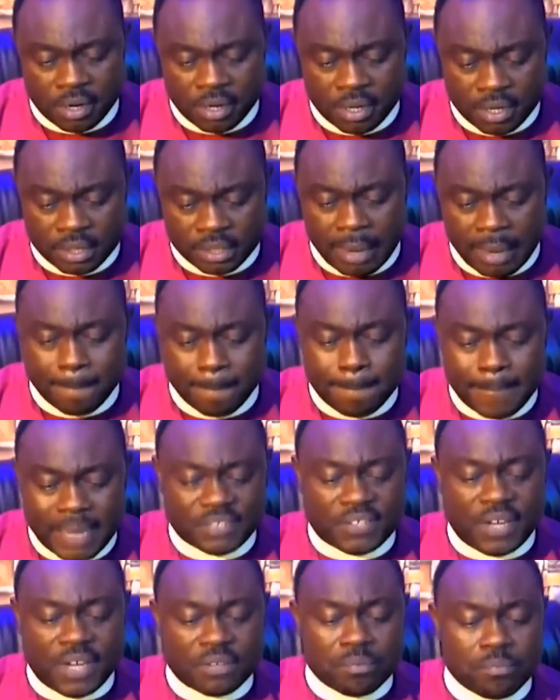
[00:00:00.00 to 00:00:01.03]
The
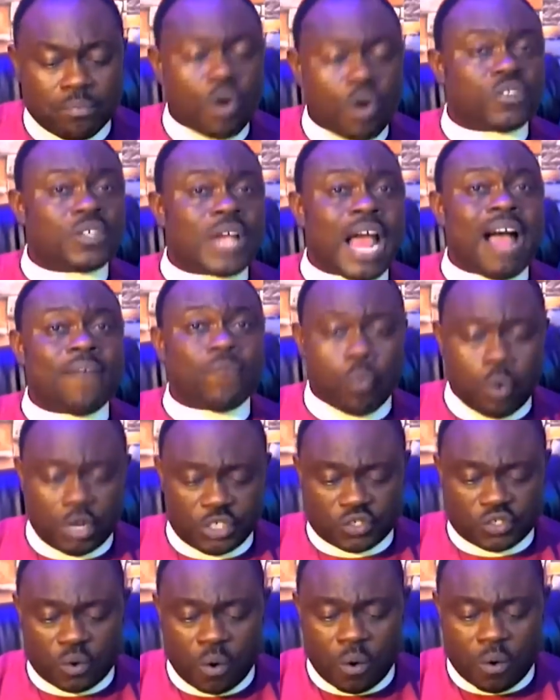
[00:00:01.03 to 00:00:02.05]
masses must have what is
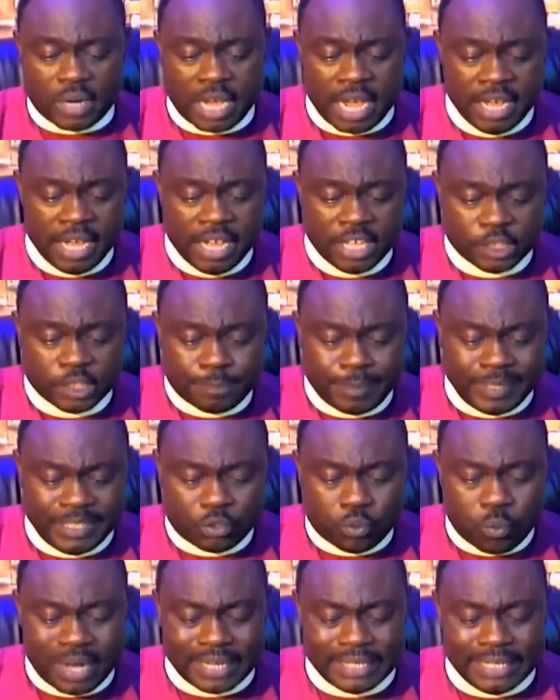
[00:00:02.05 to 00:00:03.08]
called a
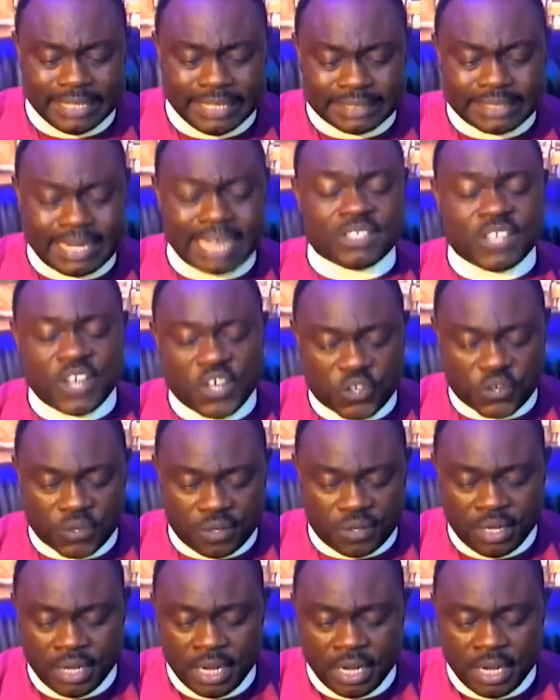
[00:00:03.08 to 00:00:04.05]
spiritual intercession